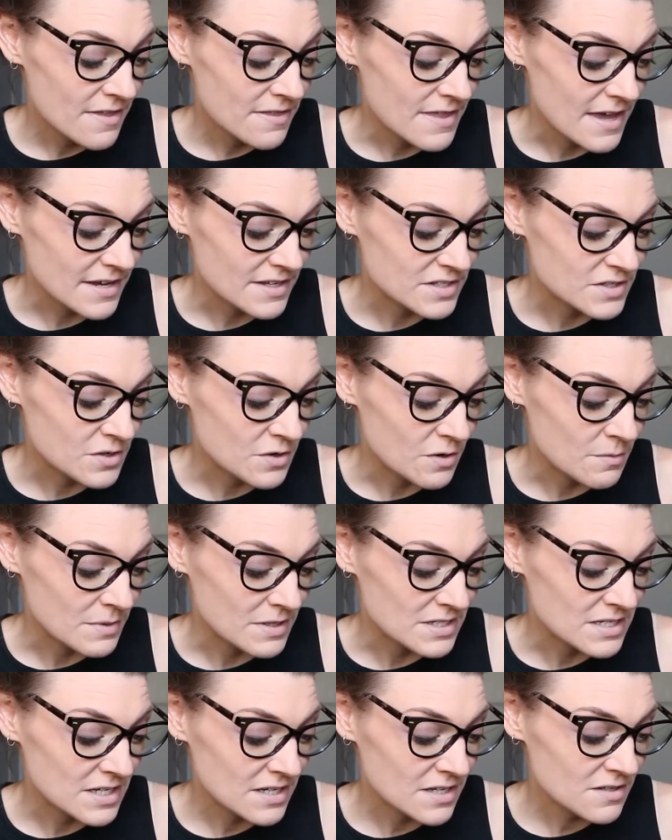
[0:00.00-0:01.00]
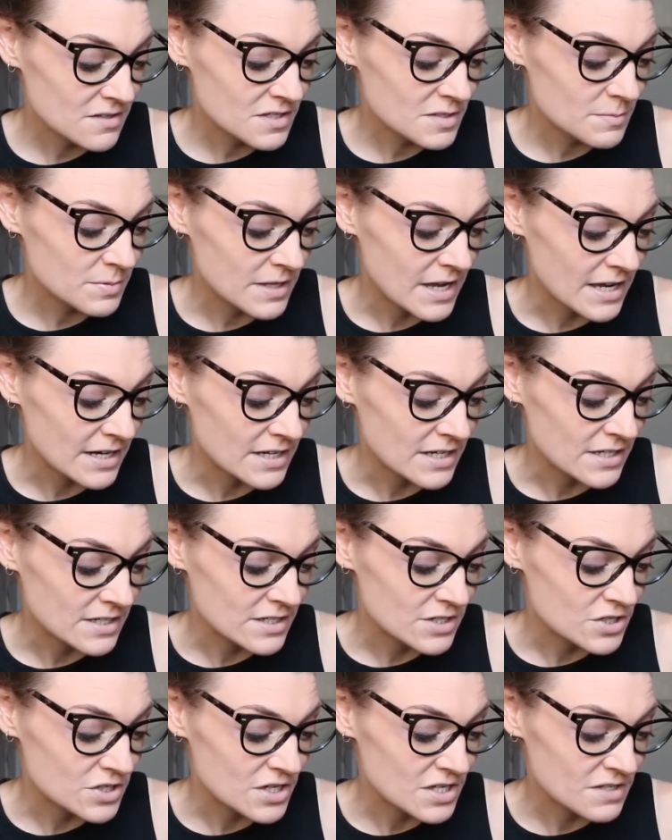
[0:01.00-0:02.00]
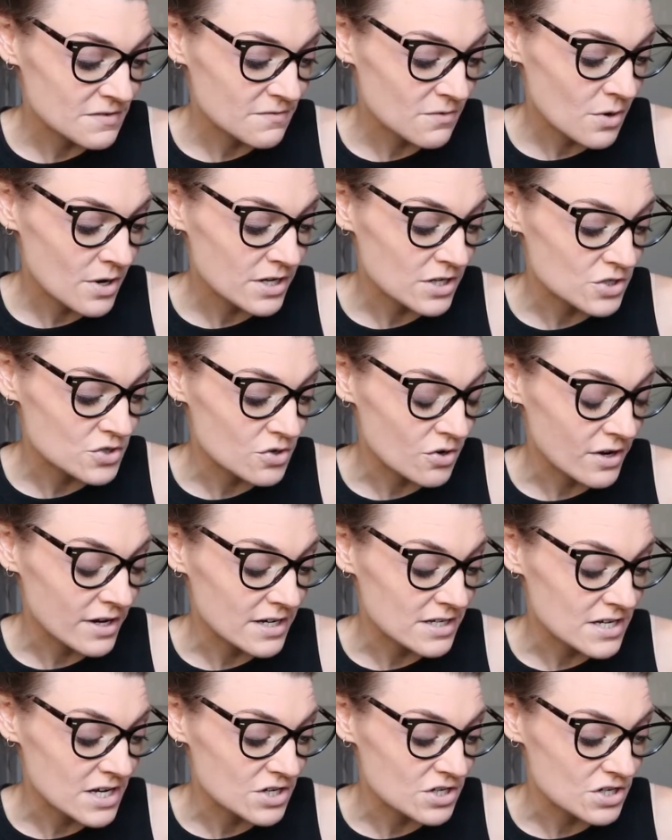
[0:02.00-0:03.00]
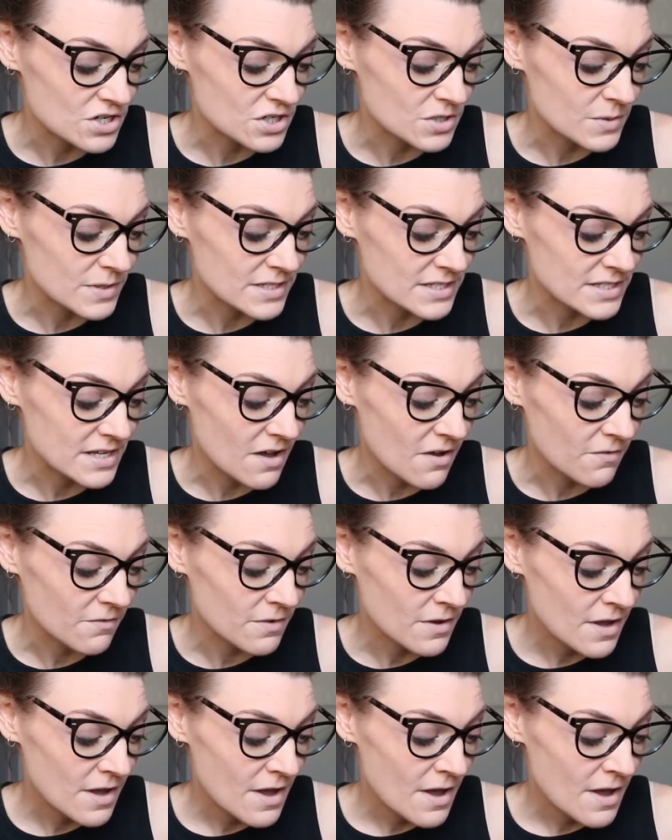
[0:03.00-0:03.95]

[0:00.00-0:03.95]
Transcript: Thanks to her meticulous planning, she's avoided drawing attention to herself.